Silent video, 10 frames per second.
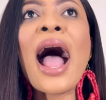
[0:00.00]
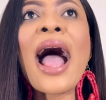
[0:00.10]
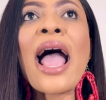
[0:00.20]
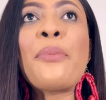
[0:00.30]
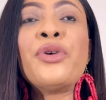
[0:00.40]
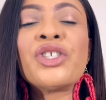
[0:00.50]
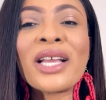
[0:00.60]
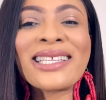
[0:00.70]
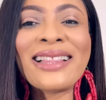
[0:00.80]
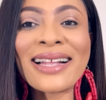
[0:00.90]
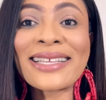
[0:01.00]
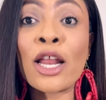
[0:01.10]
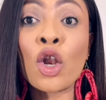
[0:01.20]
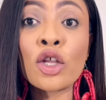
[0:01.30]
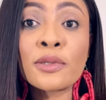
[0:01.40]
I appreciate
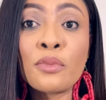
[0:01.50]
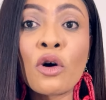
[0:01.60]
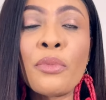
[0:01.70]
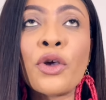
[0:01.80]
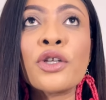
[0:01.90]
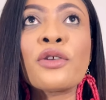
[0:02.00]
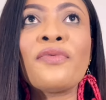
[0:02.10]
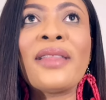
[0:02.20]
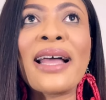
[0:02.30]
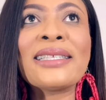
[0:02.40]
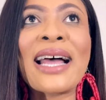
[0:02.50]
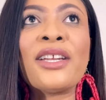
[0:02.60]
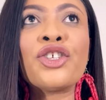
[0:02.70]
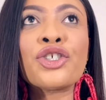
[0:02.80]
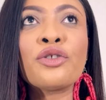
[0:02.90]
that a lot more because of that
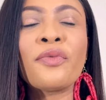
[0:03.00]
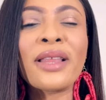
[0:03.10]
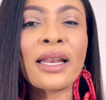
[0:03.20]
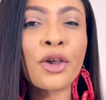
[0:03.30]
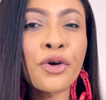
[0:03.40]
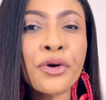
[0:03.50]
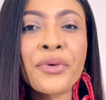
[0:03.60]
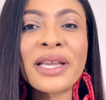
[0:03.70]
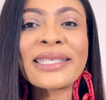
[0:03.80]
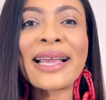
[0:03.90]
addition of the licorice